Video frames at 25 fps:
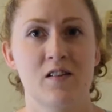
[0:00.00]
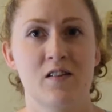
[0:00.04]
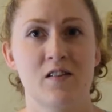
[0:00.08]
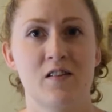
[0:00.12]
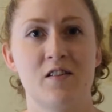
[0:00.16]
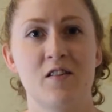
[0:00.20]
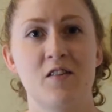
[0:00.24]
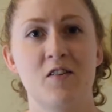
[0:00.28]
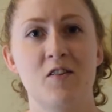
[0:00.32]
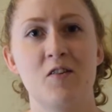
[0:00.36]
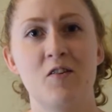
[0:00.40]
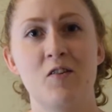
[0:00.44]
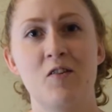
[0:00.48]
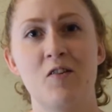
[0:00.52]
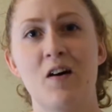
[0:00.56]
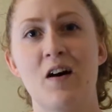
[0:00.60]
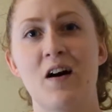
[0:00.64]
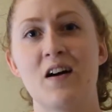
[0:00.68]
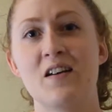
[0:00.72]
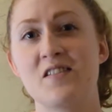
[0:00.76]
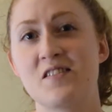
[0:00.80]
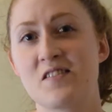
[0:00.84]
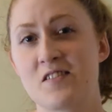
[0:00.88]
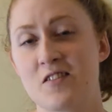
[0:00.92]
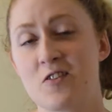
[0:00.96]
So
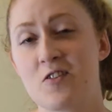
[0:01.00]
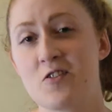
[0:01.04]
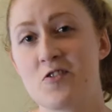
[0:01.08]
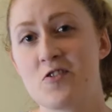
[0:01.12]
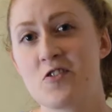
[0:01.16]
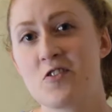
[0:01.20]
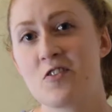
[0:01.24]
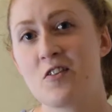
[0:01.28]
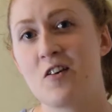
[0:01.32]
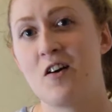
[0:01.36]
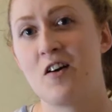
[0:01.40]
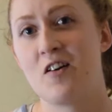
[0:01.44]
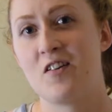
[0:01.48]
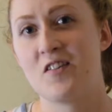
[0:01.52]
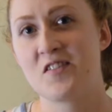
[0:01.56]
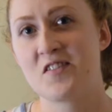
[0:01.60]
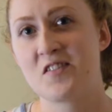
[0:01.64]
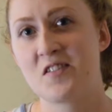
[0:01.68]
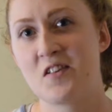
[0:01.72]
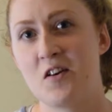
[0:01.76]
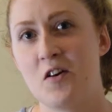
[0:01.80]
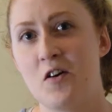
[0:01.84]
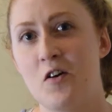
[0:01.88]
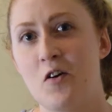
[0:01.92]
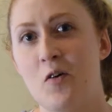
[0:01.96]
a serger
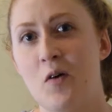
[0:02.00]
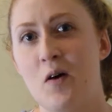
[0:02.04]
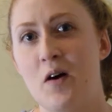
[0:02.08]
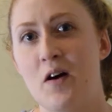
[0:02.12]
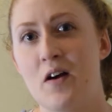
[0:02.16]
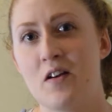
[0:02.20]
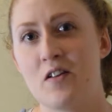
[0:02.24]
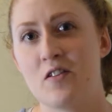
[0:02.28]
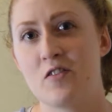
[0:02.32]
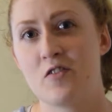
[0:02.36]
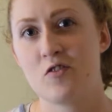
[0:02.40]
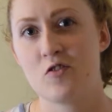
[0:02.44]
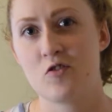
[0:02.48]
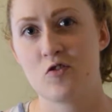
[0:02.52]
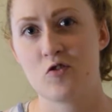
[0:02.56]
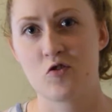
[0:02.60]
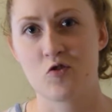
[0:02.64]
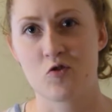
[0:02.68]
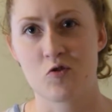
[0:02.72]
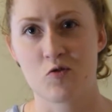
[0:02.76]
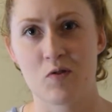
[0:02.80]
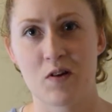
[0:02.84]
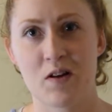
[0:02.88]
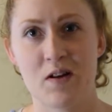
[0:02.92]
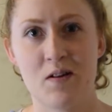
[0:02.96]
also
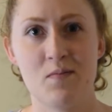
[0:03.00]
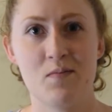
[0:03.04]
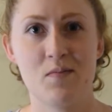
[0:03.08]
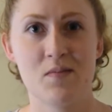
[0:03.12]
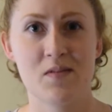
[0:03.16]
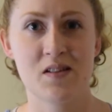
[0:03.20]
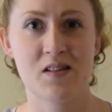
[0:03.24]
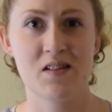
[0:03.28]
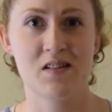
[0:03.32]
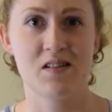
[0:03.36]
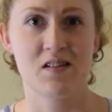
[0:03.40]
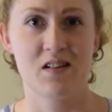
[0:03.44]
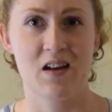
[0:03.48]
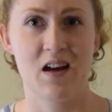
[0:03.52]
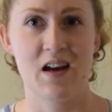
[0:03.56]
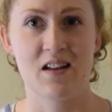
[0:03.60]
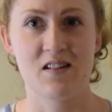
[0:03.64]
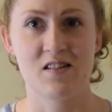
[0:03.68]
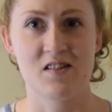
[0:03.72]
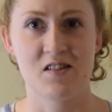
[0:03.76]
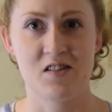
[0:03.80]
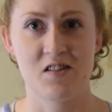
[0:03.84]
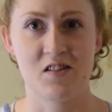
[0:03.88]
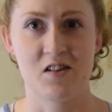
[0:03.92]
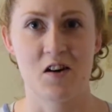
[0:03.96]
trims
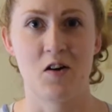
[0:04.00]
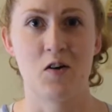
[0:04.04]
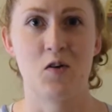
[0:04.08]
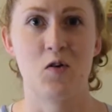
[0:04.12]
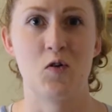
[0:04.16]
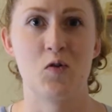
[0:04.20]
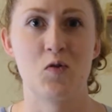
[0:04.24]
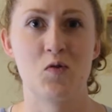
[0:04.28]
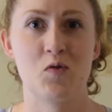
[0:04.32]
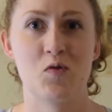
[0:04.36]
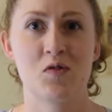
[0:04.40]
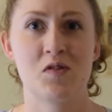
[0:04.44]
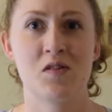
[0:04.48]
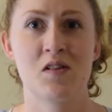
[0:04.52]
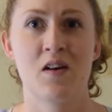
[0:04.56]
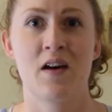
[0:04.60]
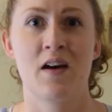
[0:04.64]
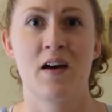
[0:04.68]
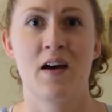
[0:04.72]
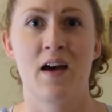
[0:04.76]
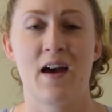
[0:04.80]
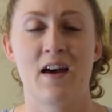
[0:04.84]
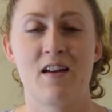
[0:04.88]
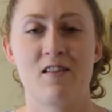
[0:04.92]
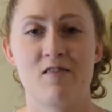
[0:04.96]
and sews
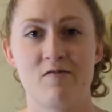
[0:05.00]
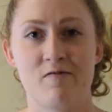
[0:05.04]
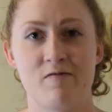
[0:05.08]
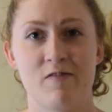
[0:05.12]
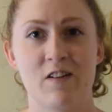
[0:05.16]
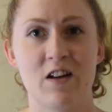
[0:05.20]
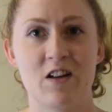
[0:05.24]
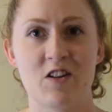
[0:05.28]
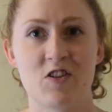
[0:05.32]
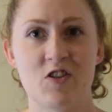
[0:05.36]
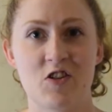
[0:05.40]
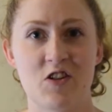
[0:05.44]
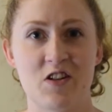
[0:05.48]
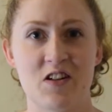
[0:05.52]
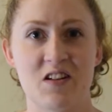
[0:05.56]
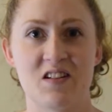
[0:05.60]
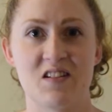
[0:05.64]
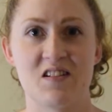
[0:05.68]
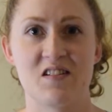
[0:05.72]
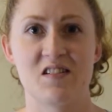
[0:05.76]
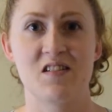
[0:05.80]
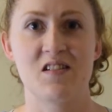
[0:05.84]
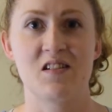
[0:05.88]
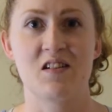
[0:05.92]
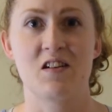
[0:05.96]
and
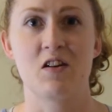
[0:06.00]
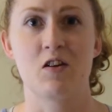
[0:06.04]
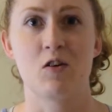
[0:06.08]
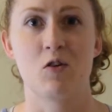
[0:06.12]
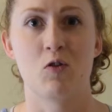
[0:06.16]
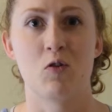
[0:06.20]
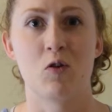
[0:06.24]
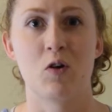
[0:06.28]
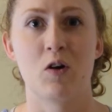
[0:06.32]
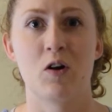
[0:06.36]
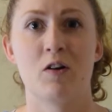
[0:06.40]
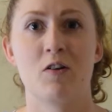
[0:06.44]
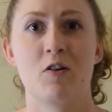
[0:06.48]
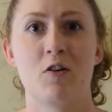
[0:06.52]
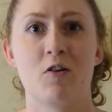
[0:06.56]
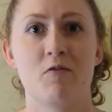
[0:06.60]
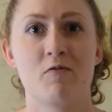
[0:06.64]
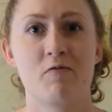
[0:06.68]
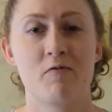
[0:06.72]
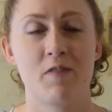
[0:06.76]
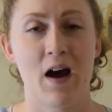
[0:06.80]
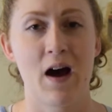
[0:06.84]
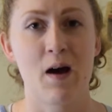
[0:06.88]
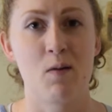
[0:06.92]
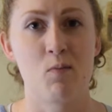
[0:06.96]
finishes your
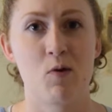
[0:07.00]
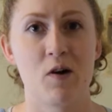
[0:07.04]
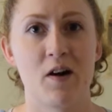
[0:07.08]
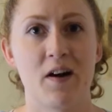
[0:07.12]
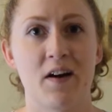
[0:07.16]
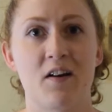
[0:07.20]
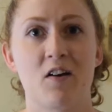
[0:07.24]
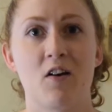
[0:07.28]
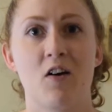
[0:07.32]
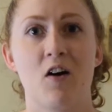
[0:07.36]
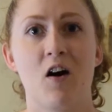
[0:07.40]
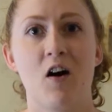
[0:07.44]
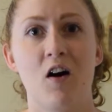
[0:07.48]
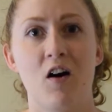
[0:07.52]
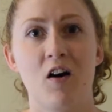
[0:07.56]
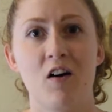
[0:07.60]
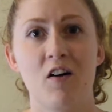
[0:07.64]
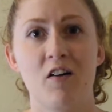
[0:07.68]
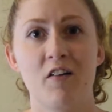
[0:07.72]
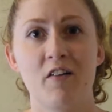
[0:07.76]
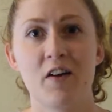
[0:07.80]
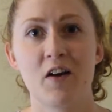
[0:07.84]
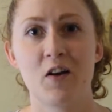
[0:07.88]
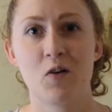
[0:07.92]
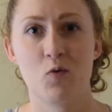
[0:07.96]
fabric
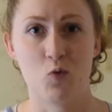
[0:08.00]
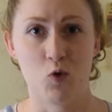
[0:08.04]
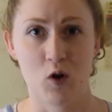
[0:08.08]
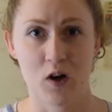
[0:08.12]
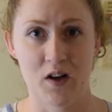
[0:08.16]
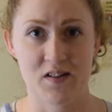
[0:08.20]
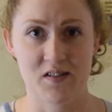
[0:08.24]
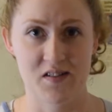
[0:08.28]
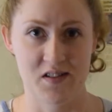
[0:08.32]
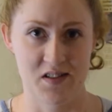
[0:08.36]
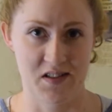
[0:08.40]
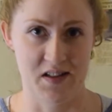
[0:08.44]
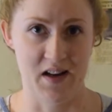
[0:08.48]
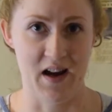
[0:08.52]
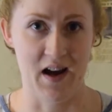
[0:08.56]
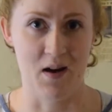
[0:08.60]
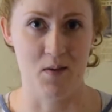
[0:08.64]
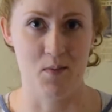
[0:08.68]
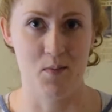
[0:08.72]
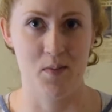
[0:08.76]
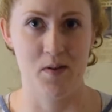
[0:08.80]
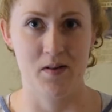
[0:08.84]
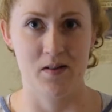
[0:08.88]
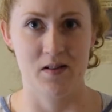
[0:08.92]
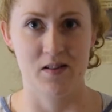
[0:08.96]
all in one step.
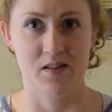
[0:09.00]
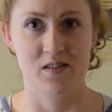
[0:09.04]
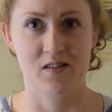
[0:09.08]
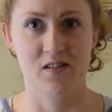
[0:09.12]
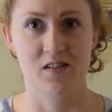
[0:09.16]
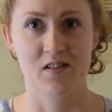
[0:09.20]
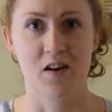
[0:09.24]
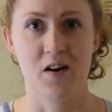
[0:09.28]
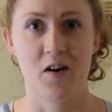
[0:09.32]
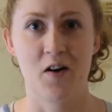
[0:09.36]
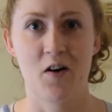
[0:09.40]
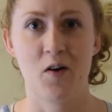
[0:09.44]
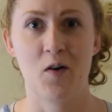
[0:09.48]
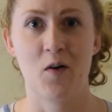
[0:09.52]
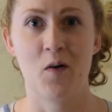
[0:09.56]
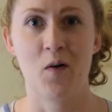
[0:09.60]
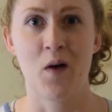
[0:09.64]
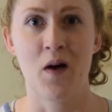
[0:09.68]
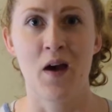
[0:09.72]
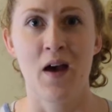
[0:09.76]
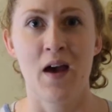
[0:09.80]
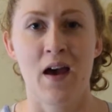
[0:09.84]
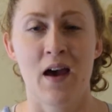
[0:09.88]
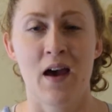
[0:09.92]
So